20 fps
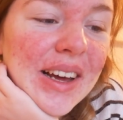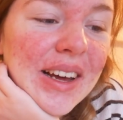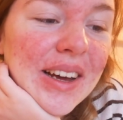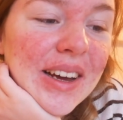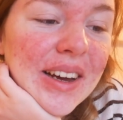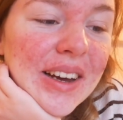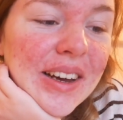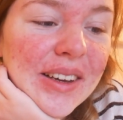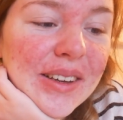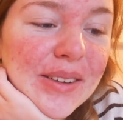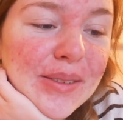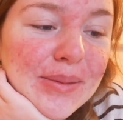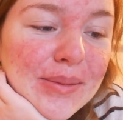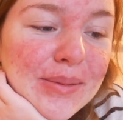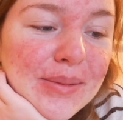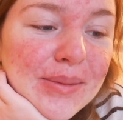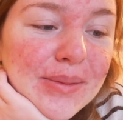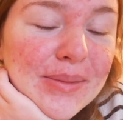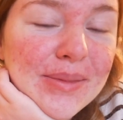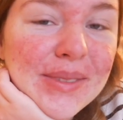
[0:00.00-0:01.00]

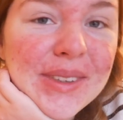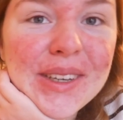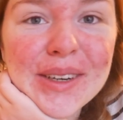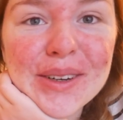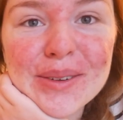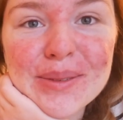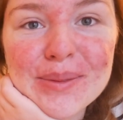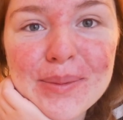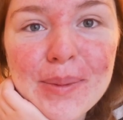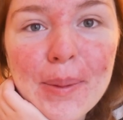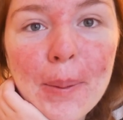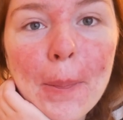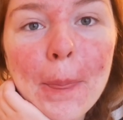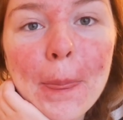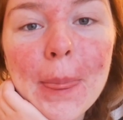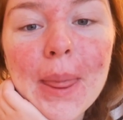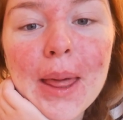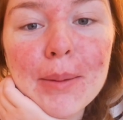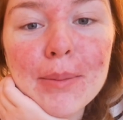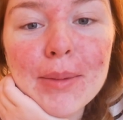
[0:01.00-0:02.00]
I'm,
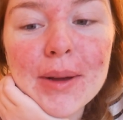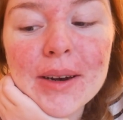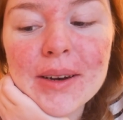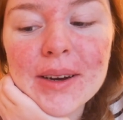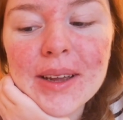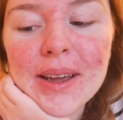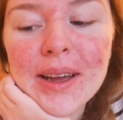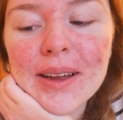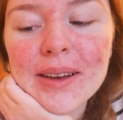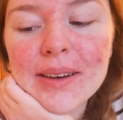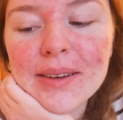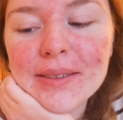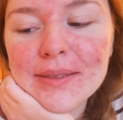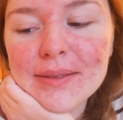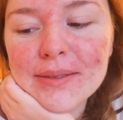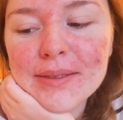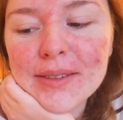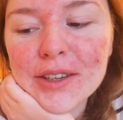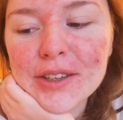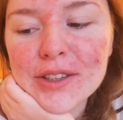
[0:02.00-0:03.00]
I better get
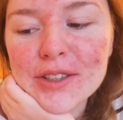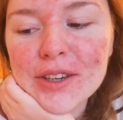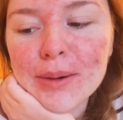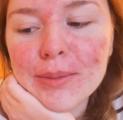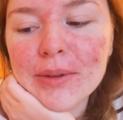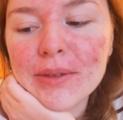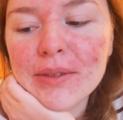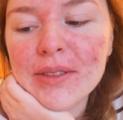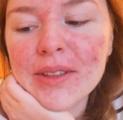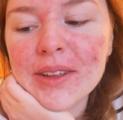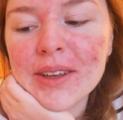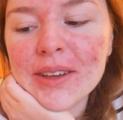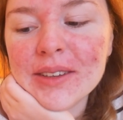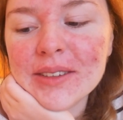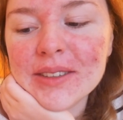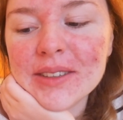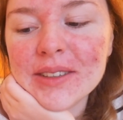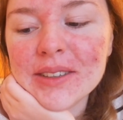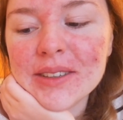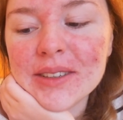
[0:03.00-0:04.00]
on top of
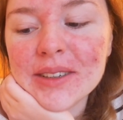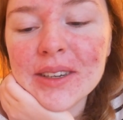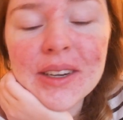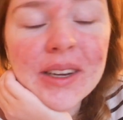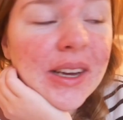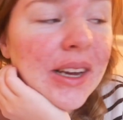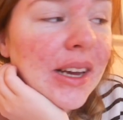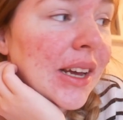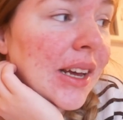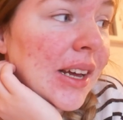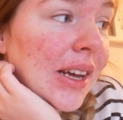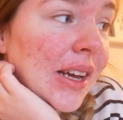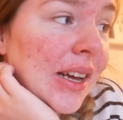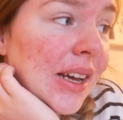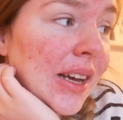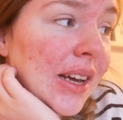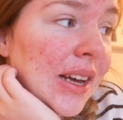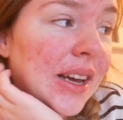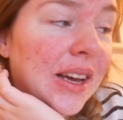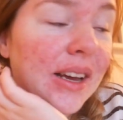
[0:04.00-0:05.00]
things, and
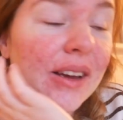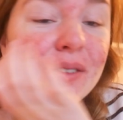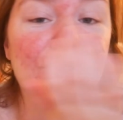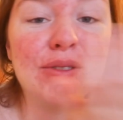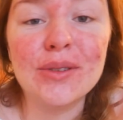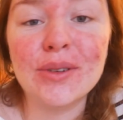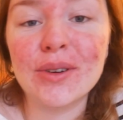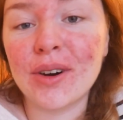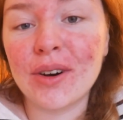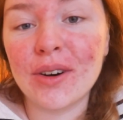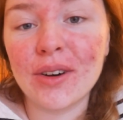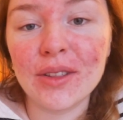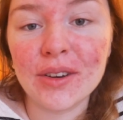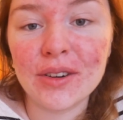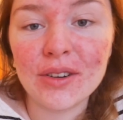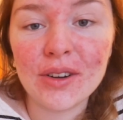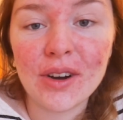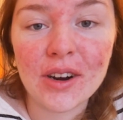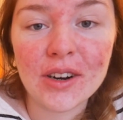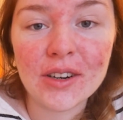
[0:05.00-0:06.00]
I have to call the
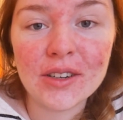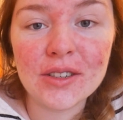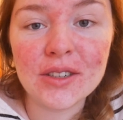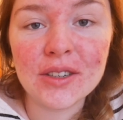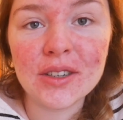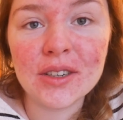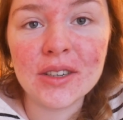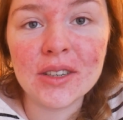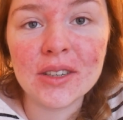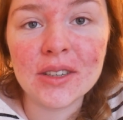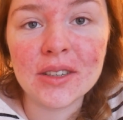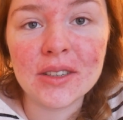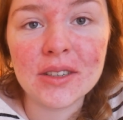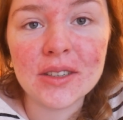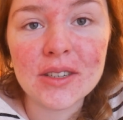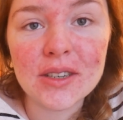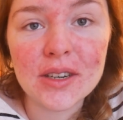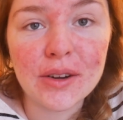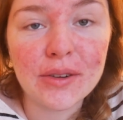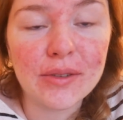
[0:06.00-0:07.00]
doctor and
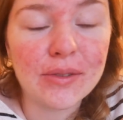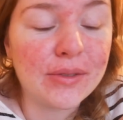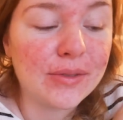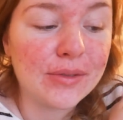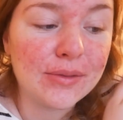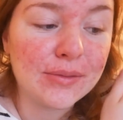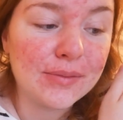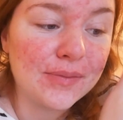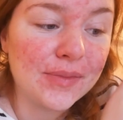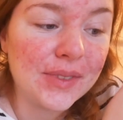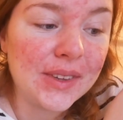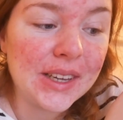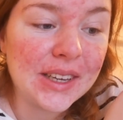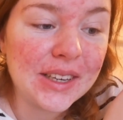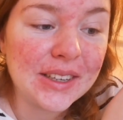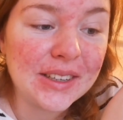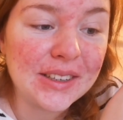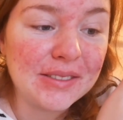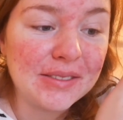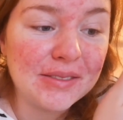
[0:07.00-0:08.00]
stuff
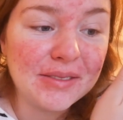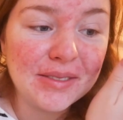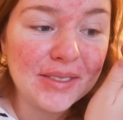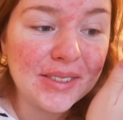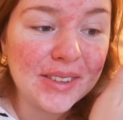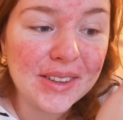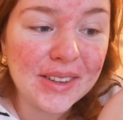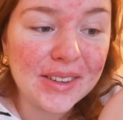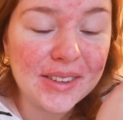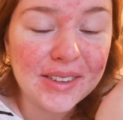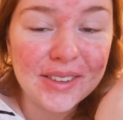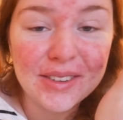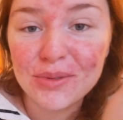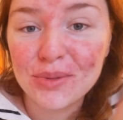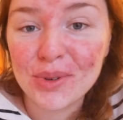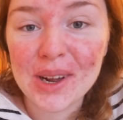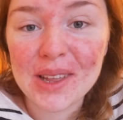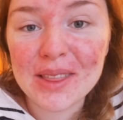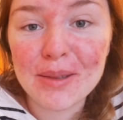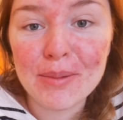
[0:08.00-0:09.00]
and
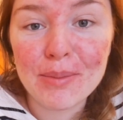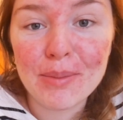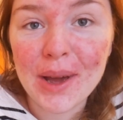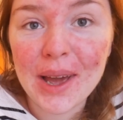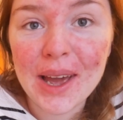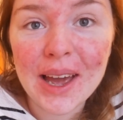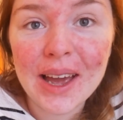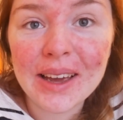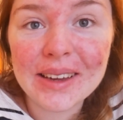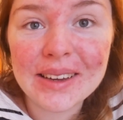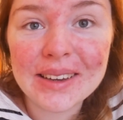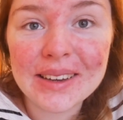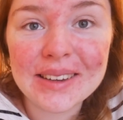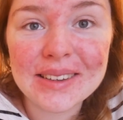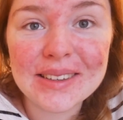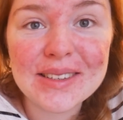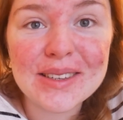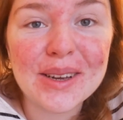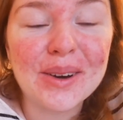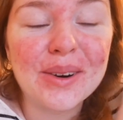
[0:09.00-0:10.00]
write the bank,
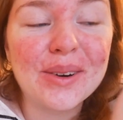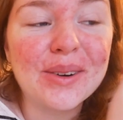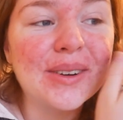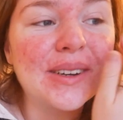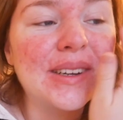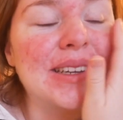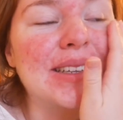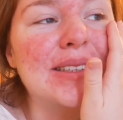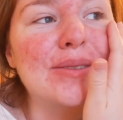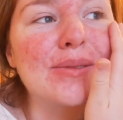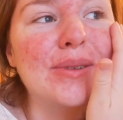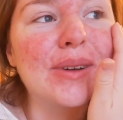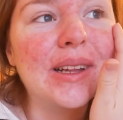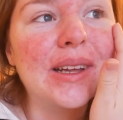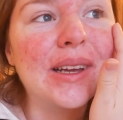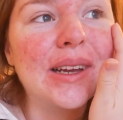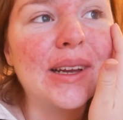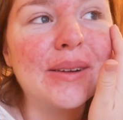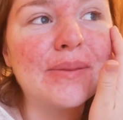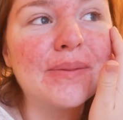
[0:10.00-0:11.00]
so it's
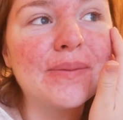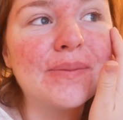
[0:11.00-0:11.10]
really